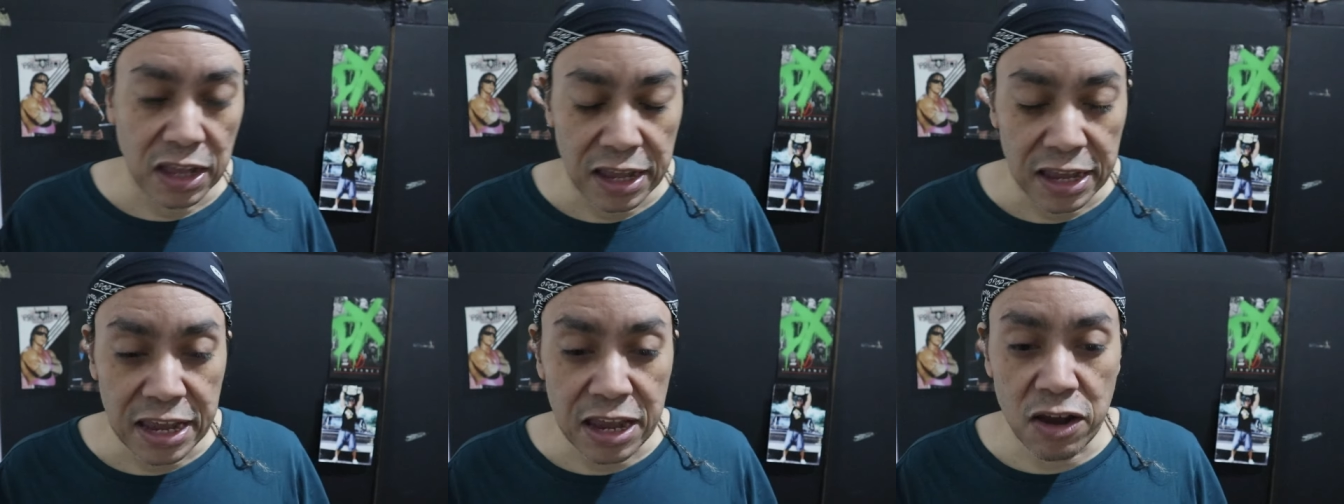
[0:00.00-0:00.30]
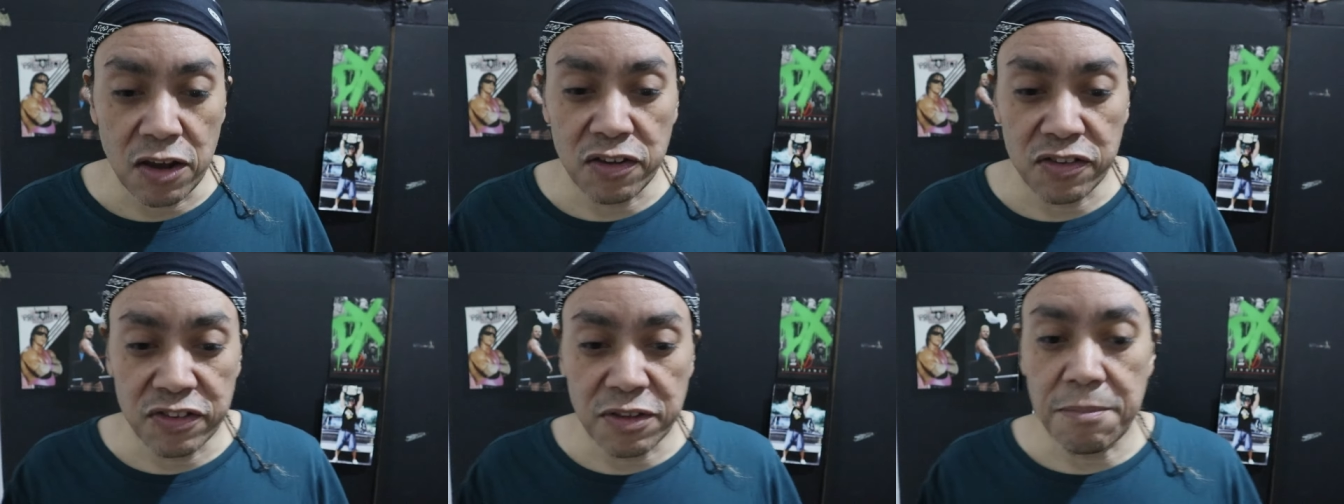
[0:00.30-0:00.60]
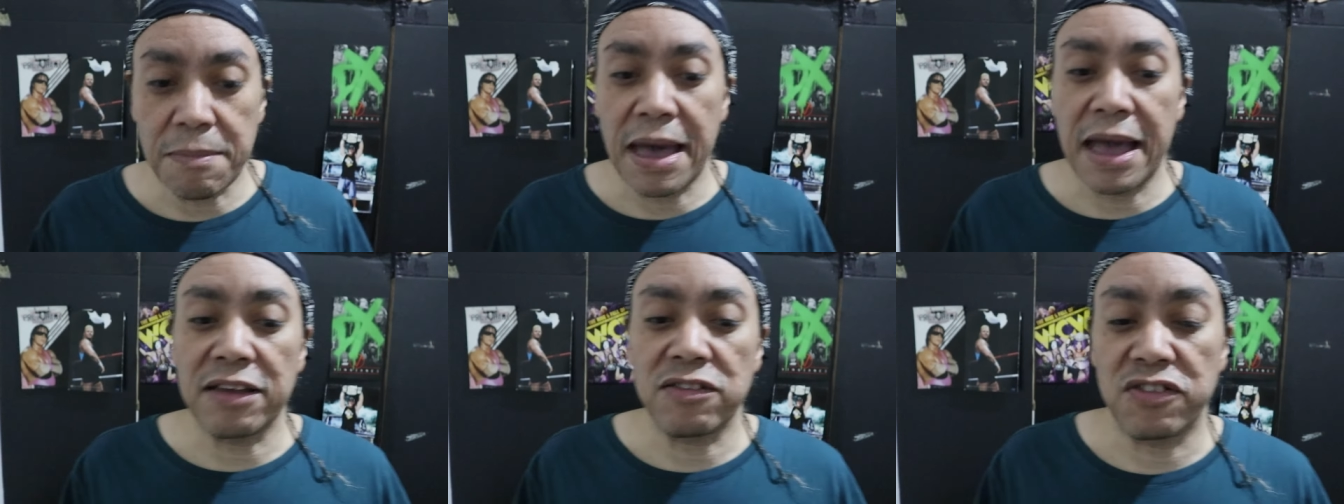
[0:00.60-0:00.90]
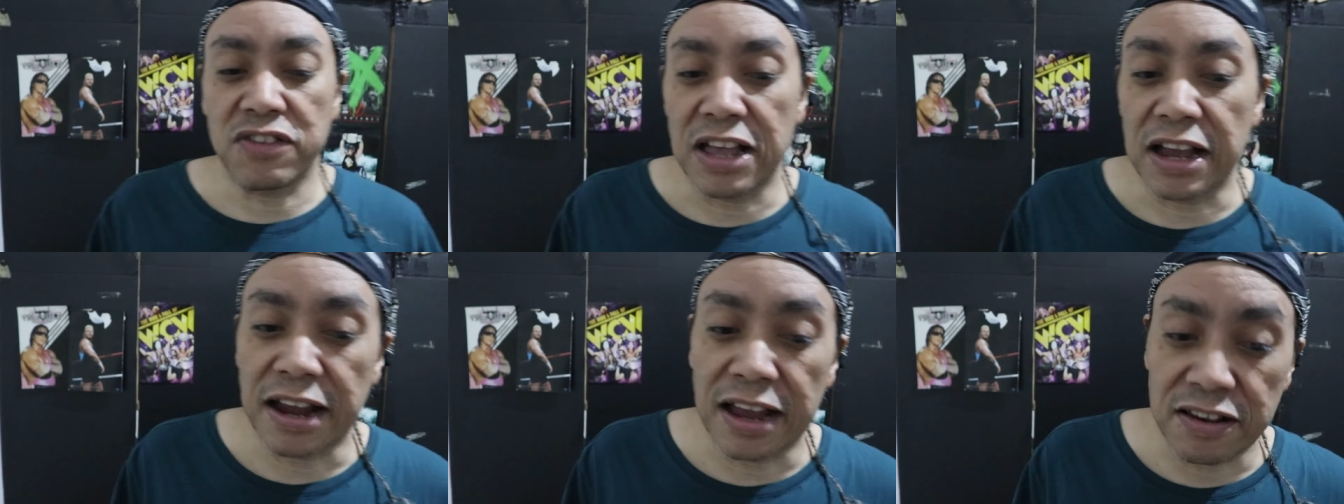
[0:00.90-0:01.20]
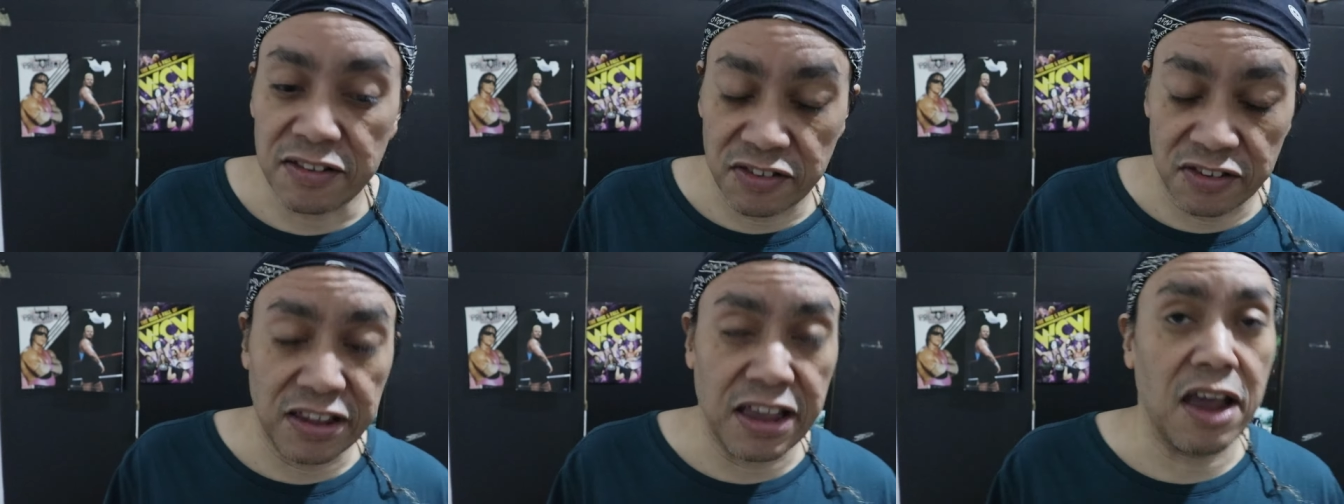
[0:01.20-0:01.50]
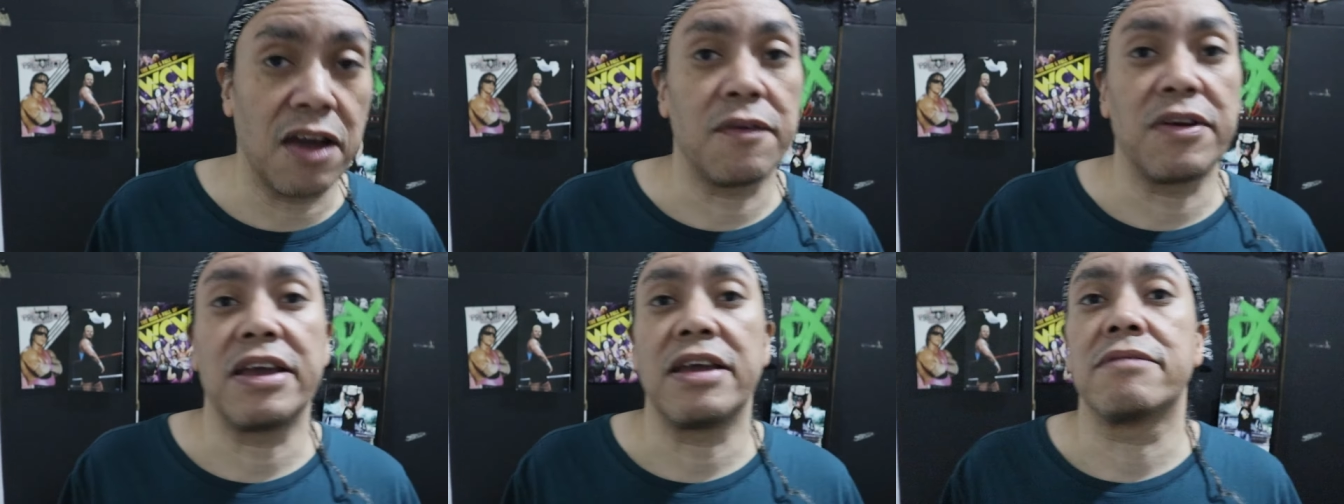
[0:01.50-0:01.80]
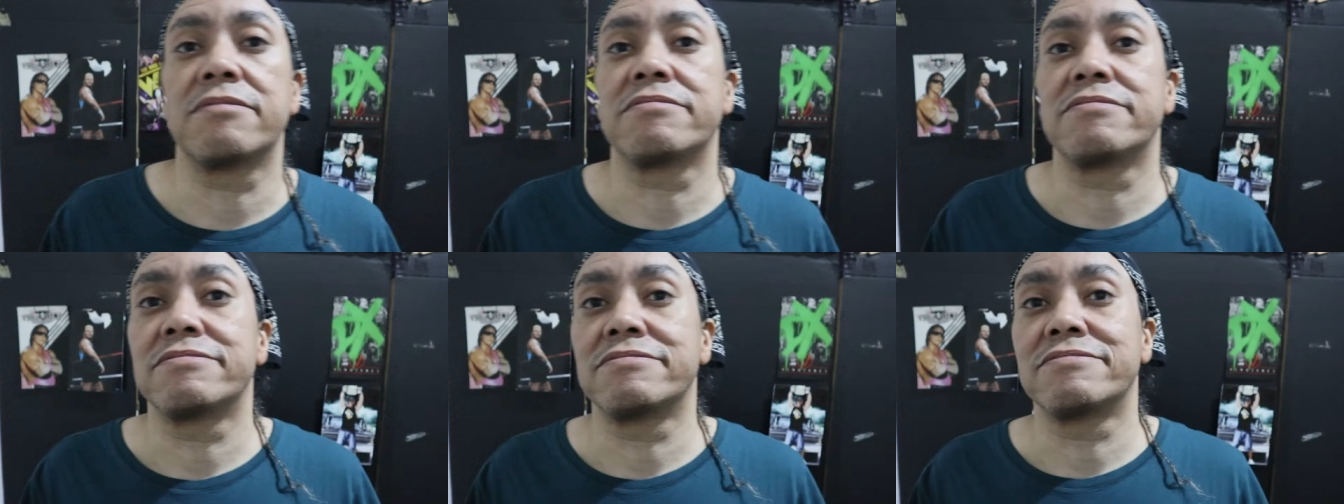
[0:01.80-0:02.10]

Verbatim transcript: here's the match that got scary